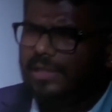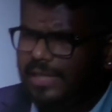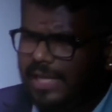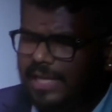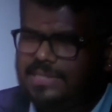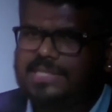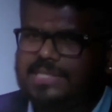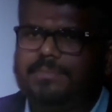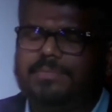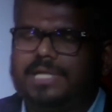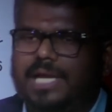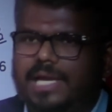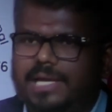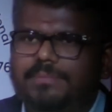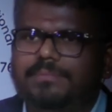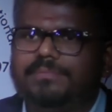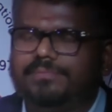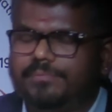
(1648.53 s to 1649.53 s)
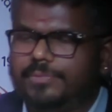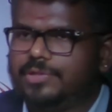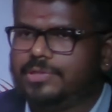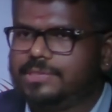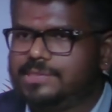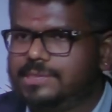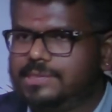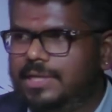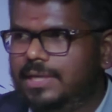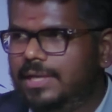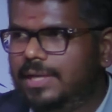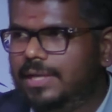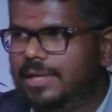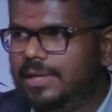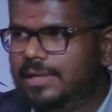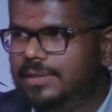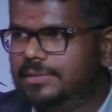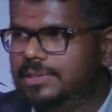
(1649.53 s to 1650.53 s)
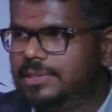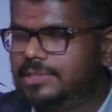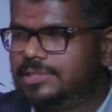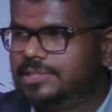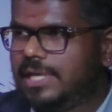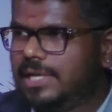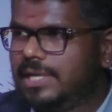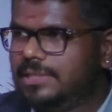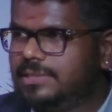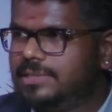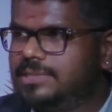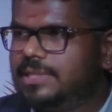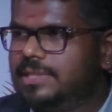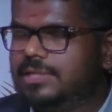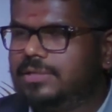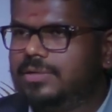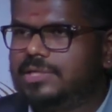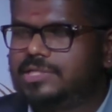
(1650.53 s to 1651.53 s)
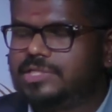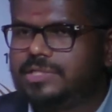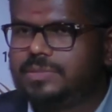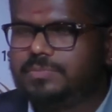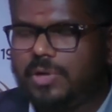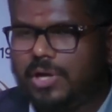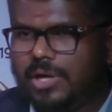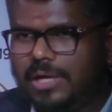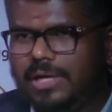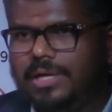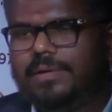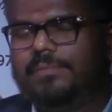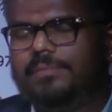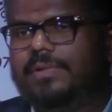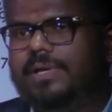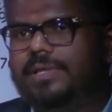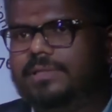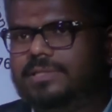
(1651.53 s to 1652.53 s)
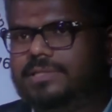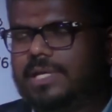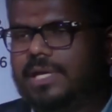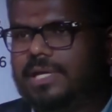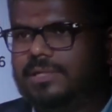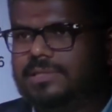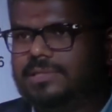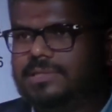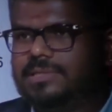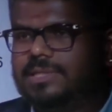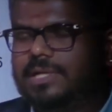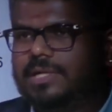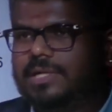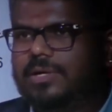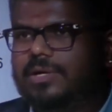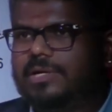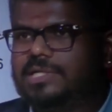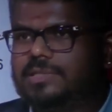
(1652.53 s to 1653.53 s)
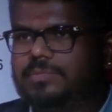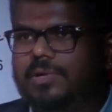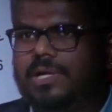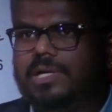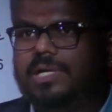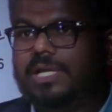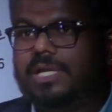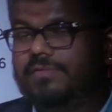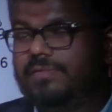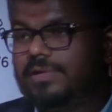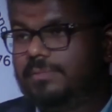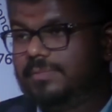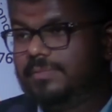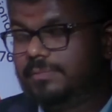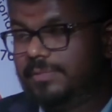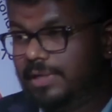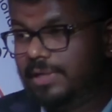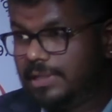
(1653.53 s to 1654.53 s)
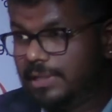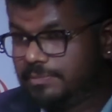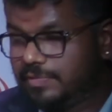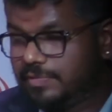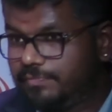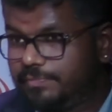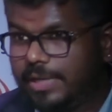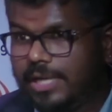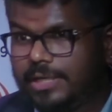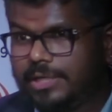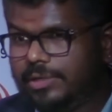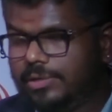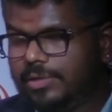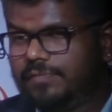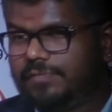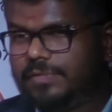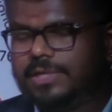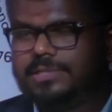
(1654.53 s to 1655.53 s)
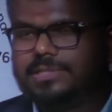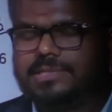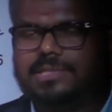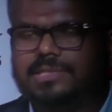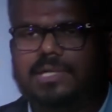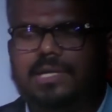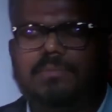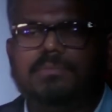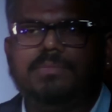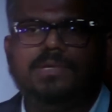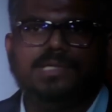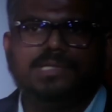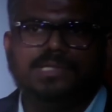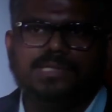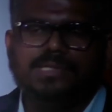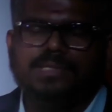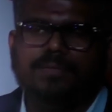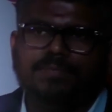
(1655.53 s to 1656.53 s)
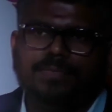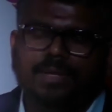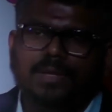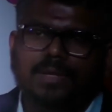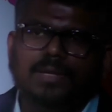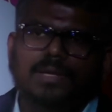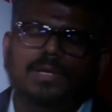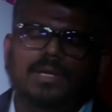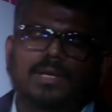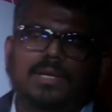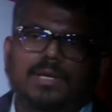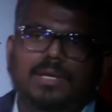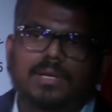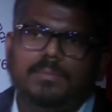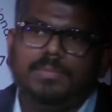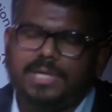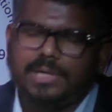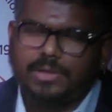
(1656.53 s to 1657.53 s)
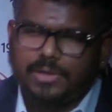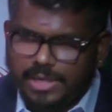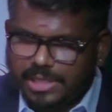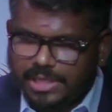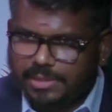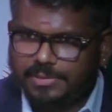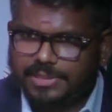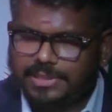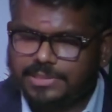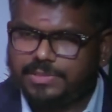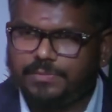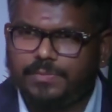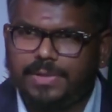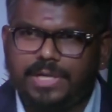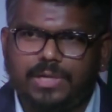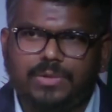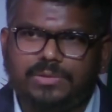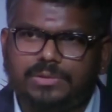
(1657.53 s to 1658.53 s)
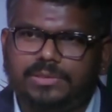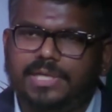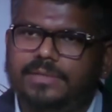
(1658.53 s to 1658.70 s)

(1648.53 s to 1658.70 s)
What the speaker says: some time because the challenges are not small, and the challenges are not small even in terms of magnitude, forget just the numbers. But according to me, that's a very good thing.